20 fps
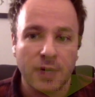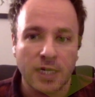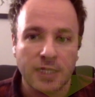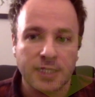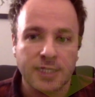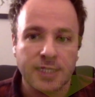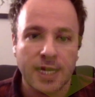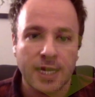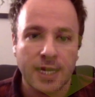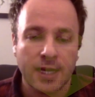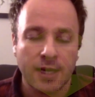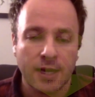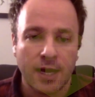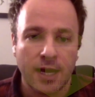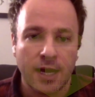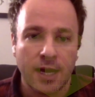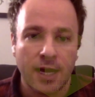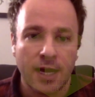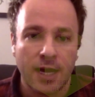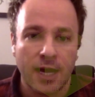Marseille
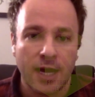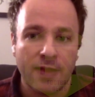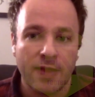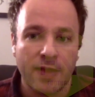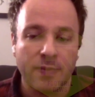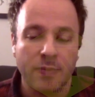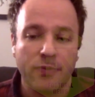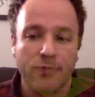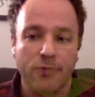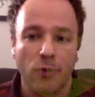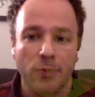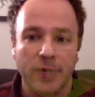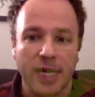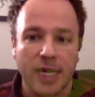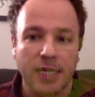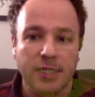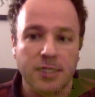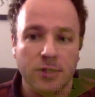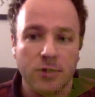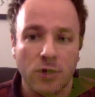and then performed
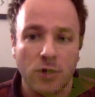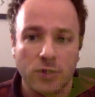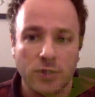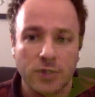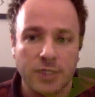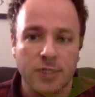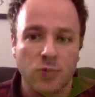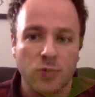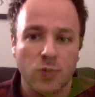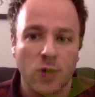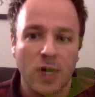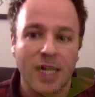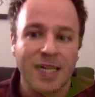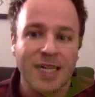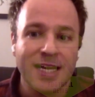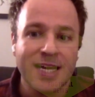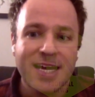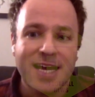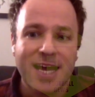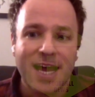against Nantes as
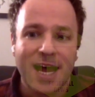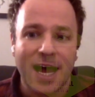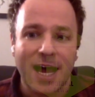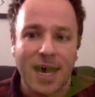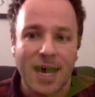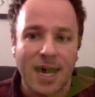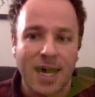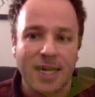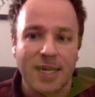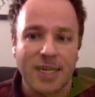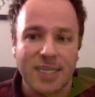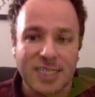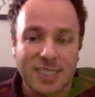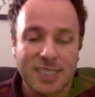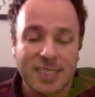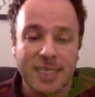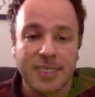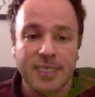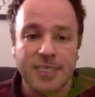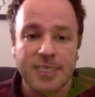well
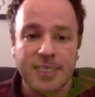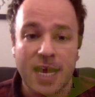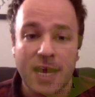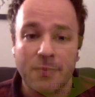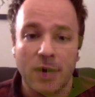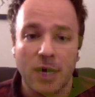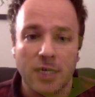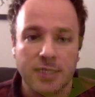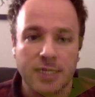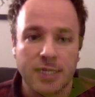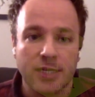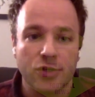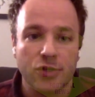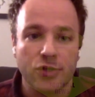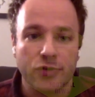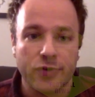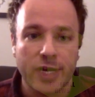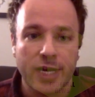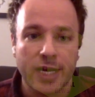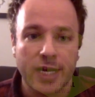since Neymar's
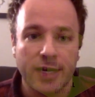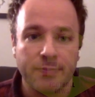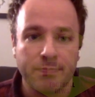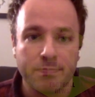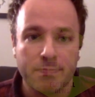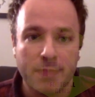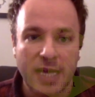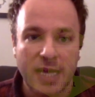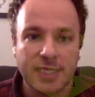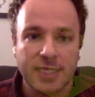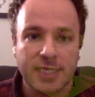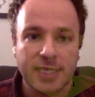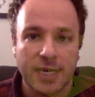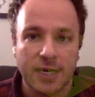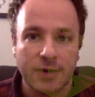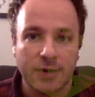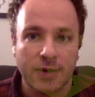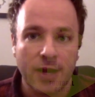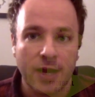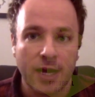injury, and Messi
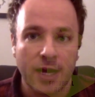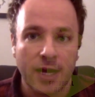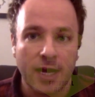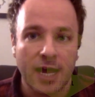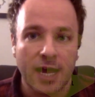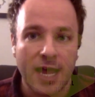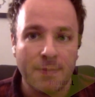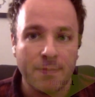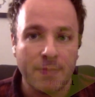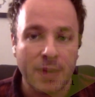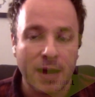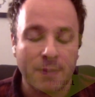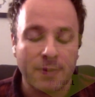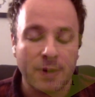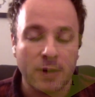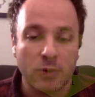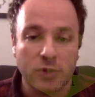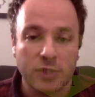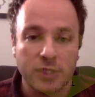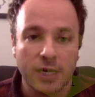and
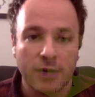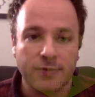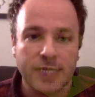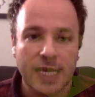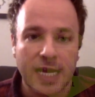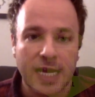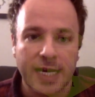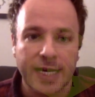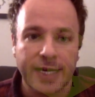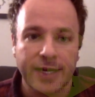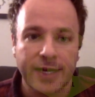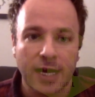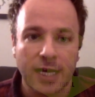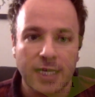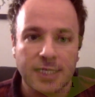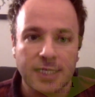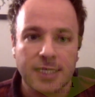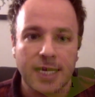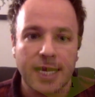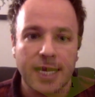Mbappe were dovetailing
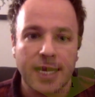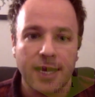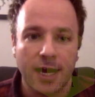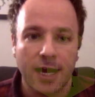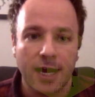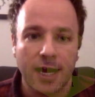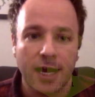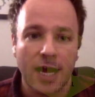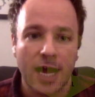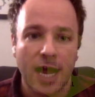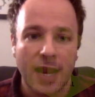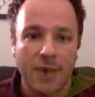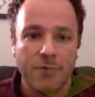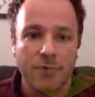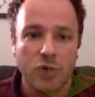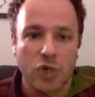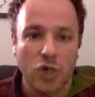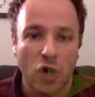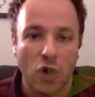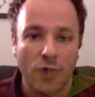nicely,
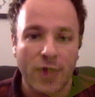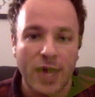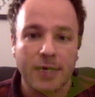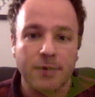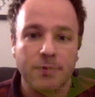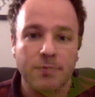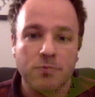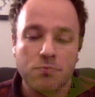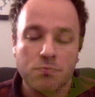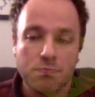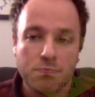and that